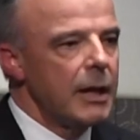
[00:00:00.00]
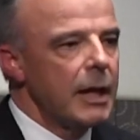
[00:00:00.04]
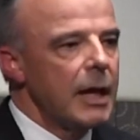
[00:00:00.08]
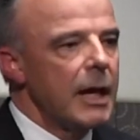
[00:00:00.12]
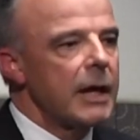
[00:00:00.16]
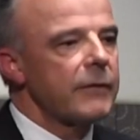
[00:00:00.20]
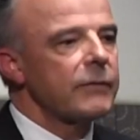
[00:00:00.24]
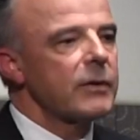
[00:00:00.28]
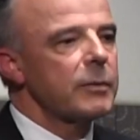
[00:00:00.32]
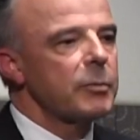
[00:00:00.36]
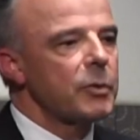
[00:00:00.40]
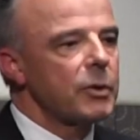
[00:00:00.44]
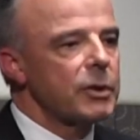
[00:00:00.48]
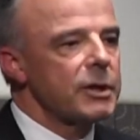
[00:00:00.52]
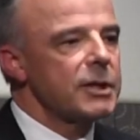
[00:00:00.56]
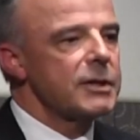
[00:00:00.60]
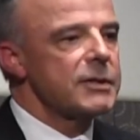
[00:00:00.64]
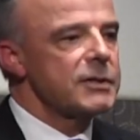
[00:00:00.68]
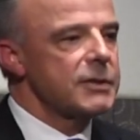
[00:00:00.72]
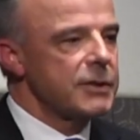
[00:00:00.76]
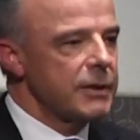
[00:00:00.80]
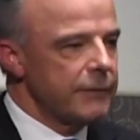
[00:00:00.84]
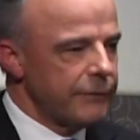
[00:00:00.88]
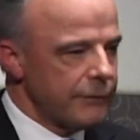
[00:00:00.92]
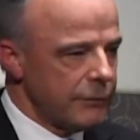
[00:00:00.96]
Everybody
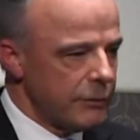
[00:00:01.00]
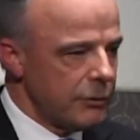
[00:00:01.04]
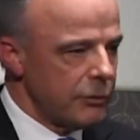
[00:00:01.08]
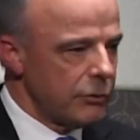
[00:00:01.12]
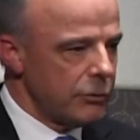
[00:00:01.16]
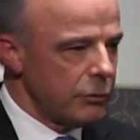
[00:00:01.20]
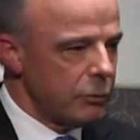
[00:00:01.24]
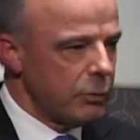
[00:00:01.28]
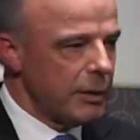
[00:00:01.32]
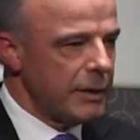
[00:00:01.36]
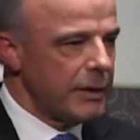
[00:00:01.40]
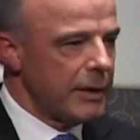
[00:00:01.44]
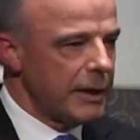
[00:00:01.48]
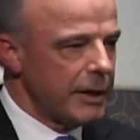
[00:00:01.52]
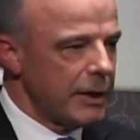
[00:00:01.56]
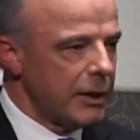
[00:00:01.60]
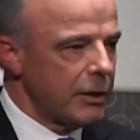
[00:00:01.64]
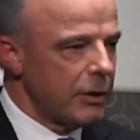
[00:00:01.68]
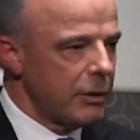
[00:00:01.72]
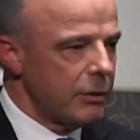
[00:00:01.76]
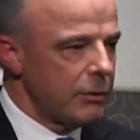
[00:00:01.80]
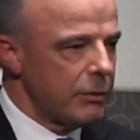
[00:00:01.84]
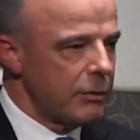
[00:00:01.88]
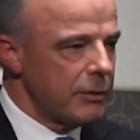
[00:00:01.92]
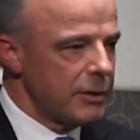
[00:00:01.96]
is different when they
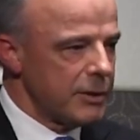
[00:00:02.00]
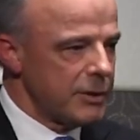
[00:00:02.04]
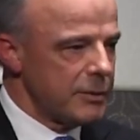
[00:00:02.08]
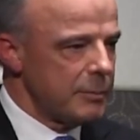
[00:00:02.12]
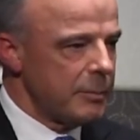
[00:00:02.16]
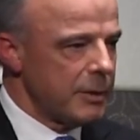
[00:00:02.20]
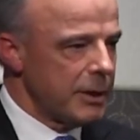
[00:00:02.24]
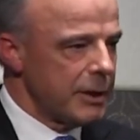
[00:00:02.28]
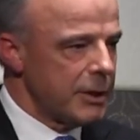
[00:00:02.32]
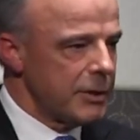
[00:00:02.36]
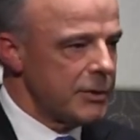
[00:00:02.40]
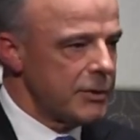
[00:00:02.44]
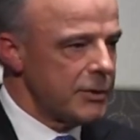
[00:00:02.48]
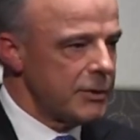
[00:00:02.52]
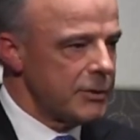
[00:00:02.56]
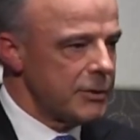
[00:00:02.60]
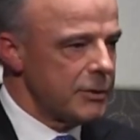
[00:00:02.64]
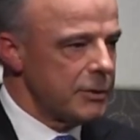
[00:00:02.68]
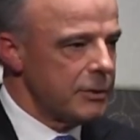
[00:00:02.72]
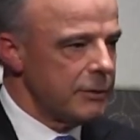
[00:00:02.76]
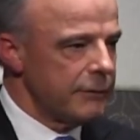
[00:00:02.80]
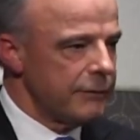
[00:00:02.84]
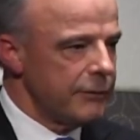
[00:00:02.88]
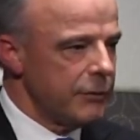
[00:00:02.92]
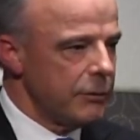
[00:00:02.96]
go to these places,
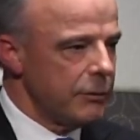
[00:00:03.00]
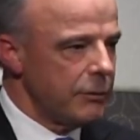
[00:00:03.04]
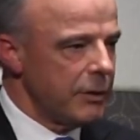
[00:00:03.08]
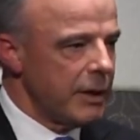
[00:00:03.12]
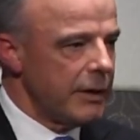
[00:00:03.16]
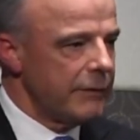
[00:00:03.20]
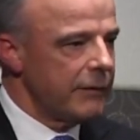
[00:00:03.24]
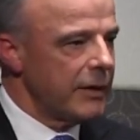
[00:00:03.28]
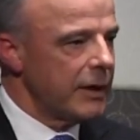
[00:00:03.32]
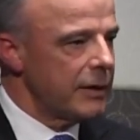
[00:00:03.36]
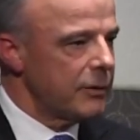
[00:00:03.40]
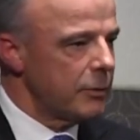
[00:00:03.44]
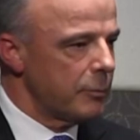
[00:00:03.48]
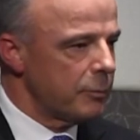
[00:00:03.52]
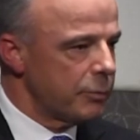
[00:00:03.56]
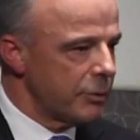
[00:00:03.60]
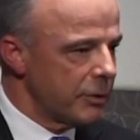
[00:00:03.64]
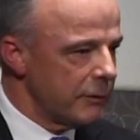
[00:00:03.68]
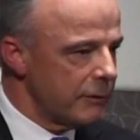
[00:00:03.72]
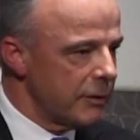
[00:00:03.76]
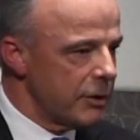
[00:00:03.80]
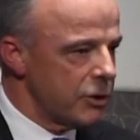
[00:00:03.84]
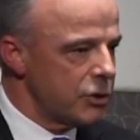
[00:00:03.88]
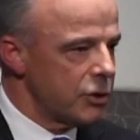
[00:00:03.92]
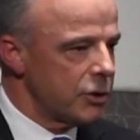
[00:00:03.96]
and if you have had the
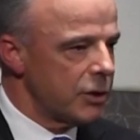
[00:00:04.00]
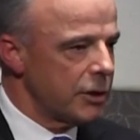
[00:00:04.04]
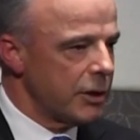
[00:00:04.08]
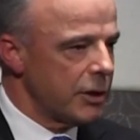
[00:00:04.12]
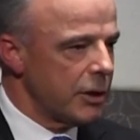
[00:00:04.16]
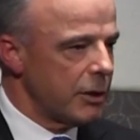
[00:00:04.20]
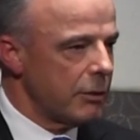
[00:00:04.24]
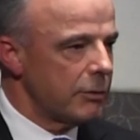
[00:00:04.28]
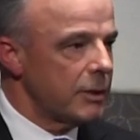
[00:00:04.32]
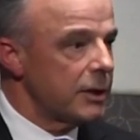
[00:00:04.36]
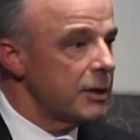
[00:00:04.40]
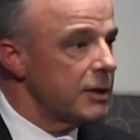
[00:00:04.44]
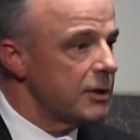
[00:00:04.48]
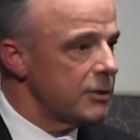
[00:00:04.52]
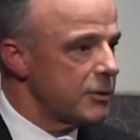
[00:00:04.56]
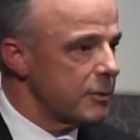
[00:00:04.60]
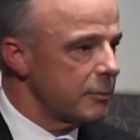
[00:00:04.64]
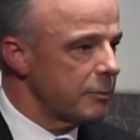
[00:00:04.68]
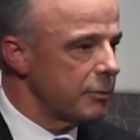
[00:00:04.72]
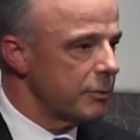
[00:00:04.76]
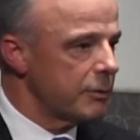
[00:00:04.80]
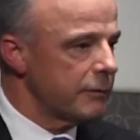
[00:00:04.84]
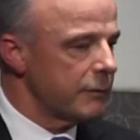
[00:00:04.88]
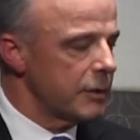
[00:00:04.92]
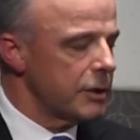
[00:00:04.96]
privilege to go, and it is a
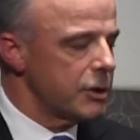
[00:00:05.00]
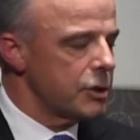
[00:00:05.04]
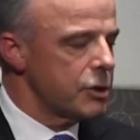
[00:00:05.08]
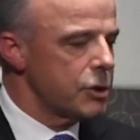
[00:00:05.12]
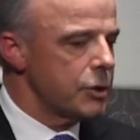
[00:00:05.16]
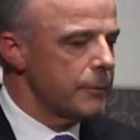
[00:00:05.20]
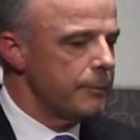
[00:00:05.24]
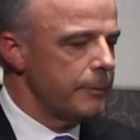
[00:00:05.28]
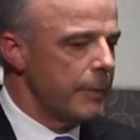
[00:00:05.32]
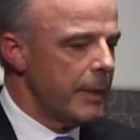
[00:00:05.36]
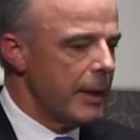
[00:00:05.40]
privilege,